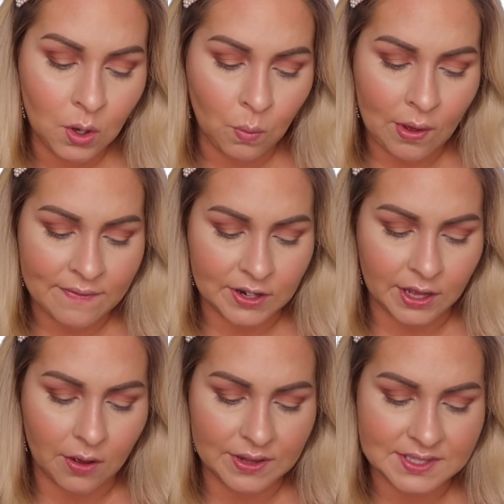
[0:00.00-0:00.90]
We'll give it a
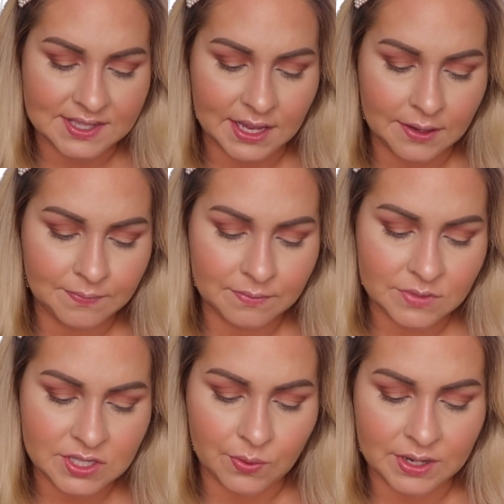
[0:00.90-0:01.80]
go and see. I'm
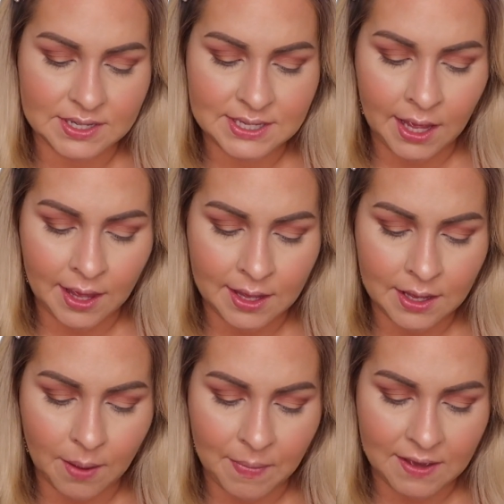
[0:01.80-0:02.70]
just going to
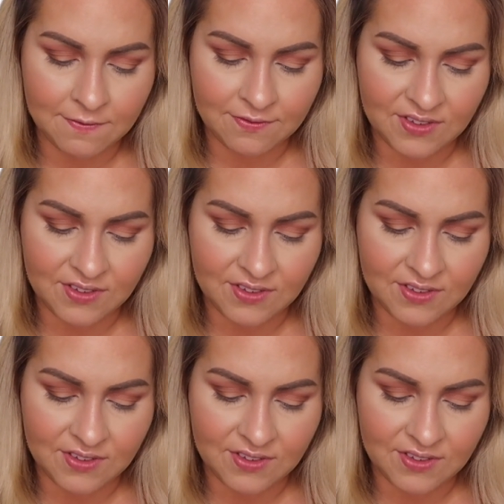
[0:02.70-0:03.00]
take my